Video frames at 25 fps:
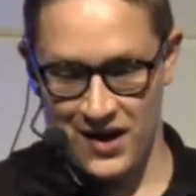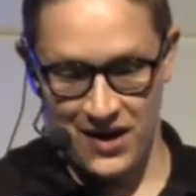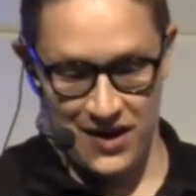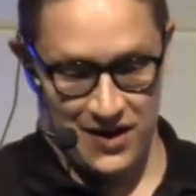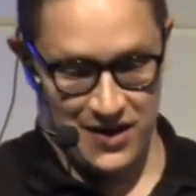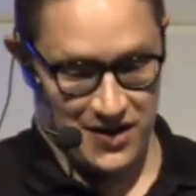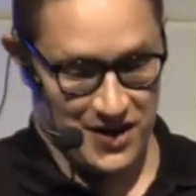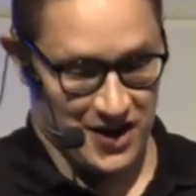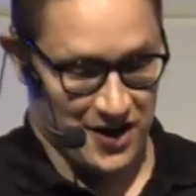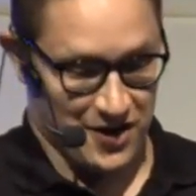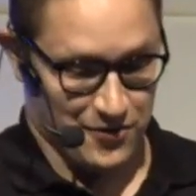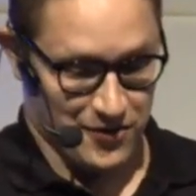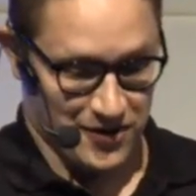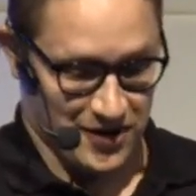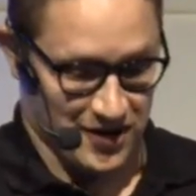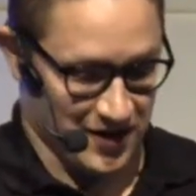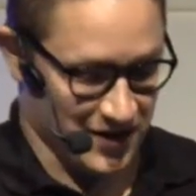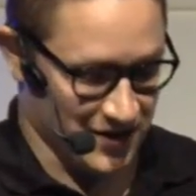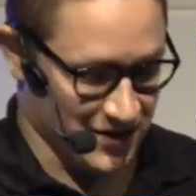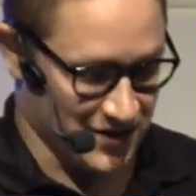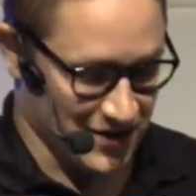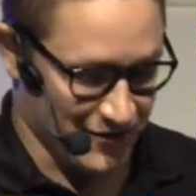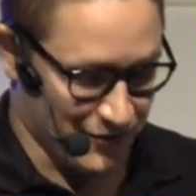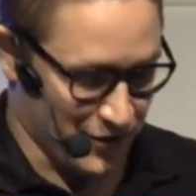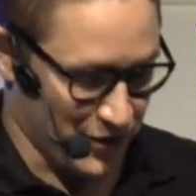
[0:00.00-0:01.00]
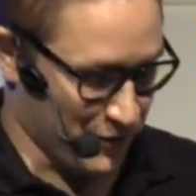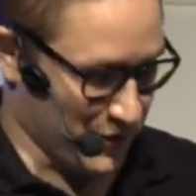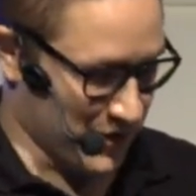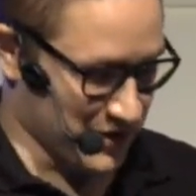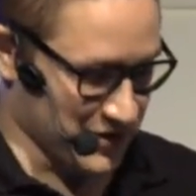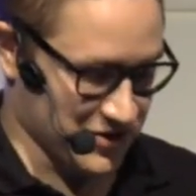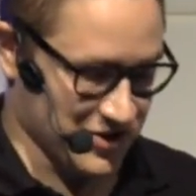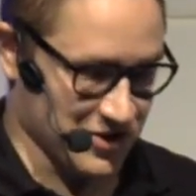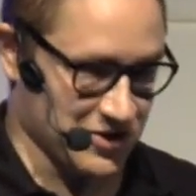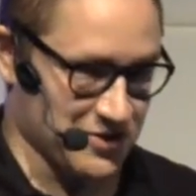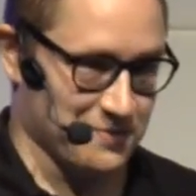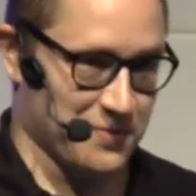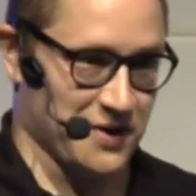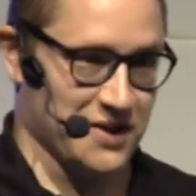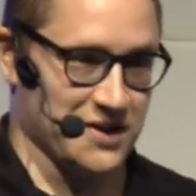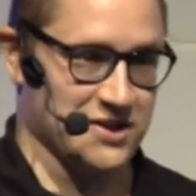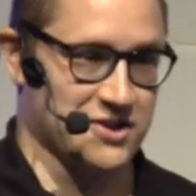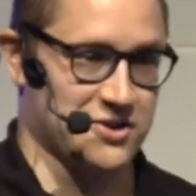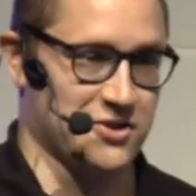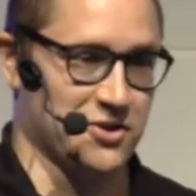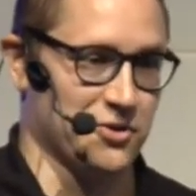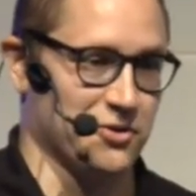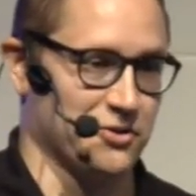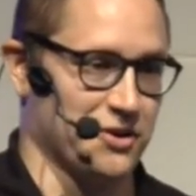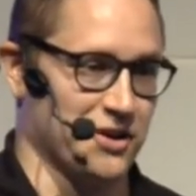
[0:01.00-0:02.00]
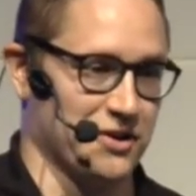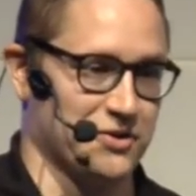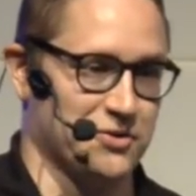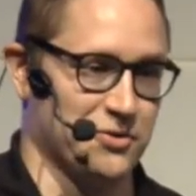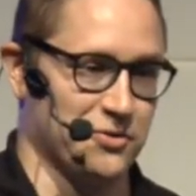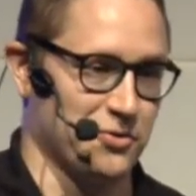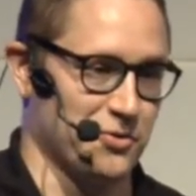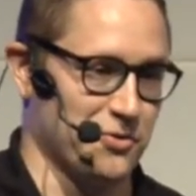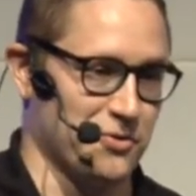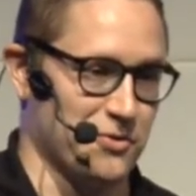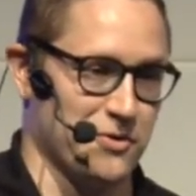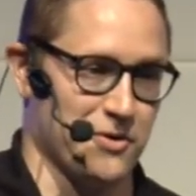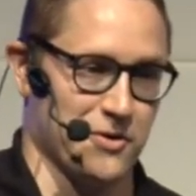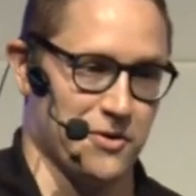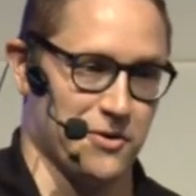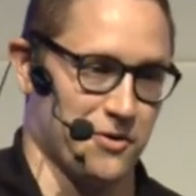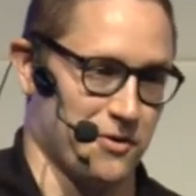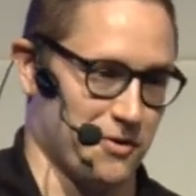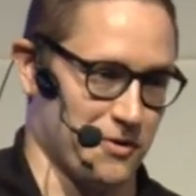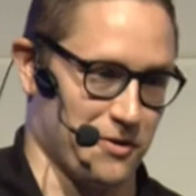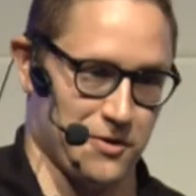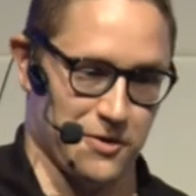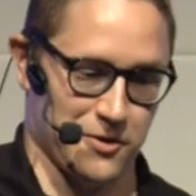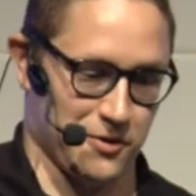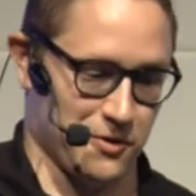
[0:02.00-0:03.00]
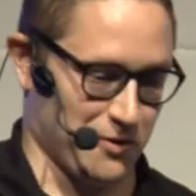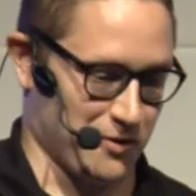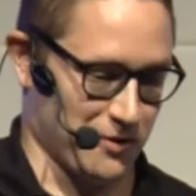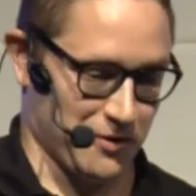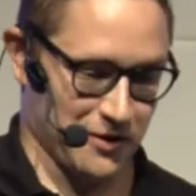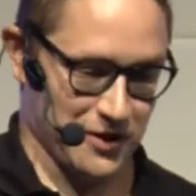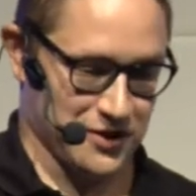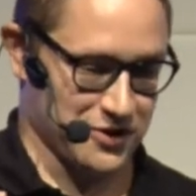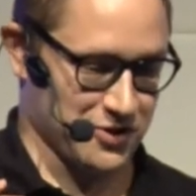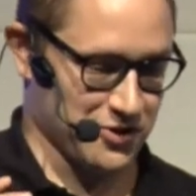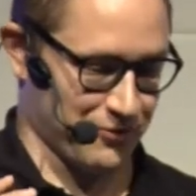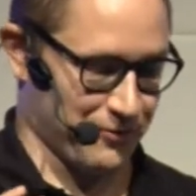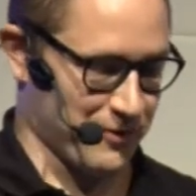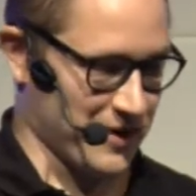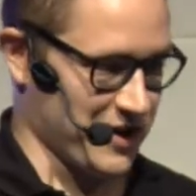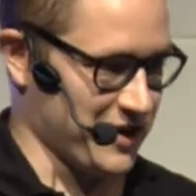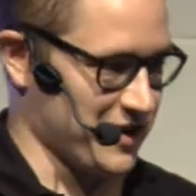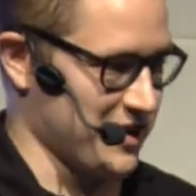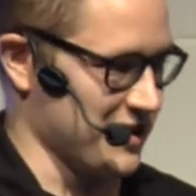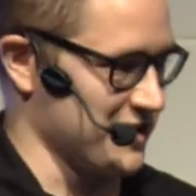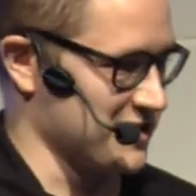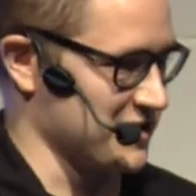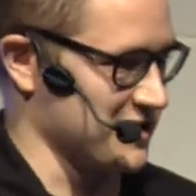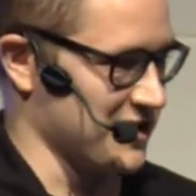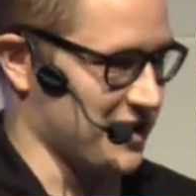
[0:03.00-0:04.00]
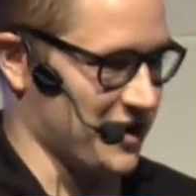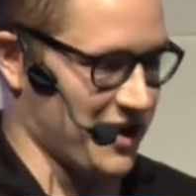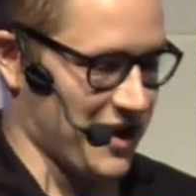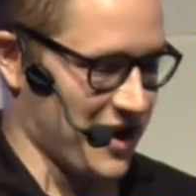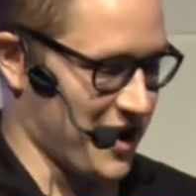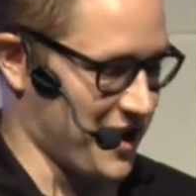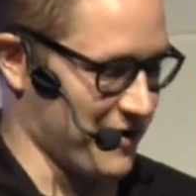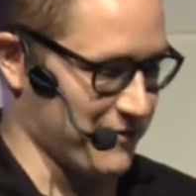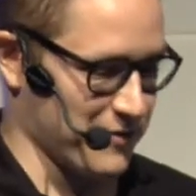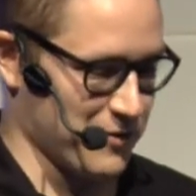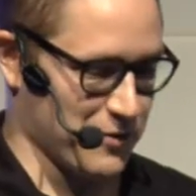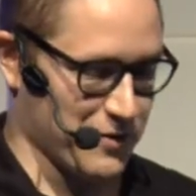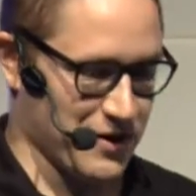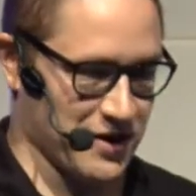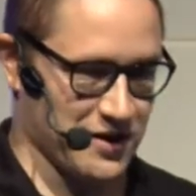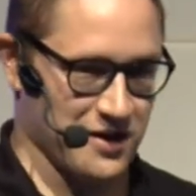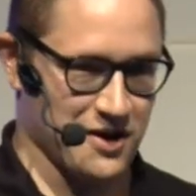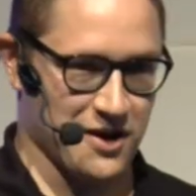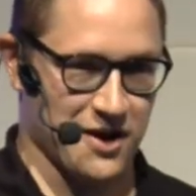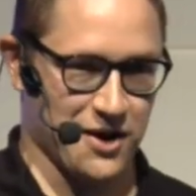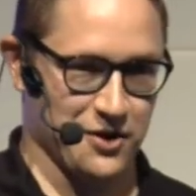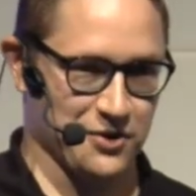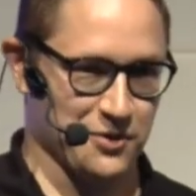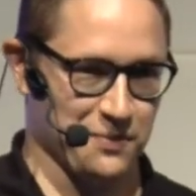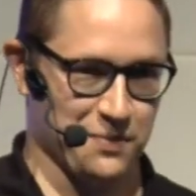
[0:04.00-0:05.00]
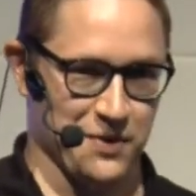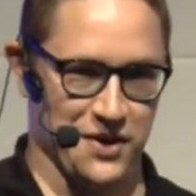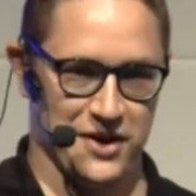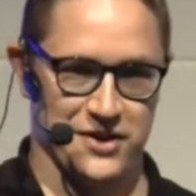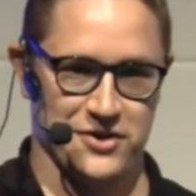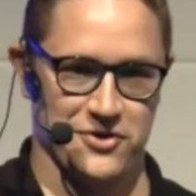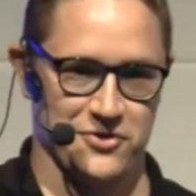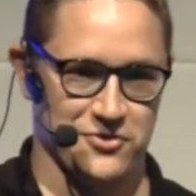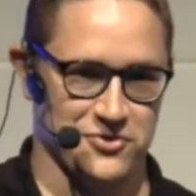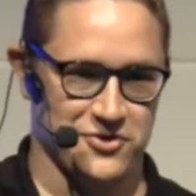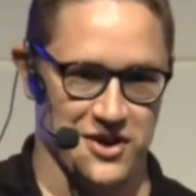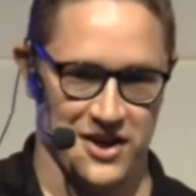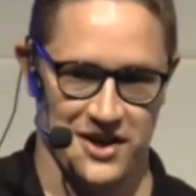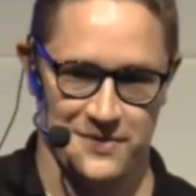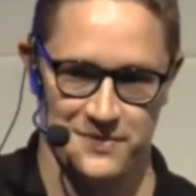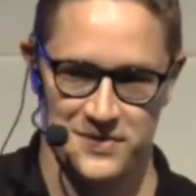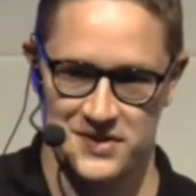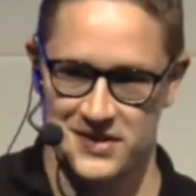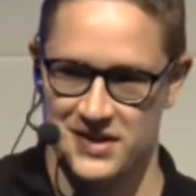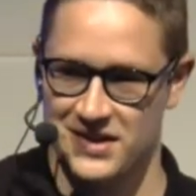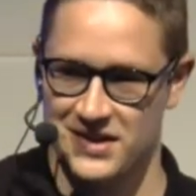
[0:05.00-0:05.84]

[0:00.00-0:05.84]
Nowadays, everyone just plays Dota 2 or League of Legends, and I have no idea how to play those games.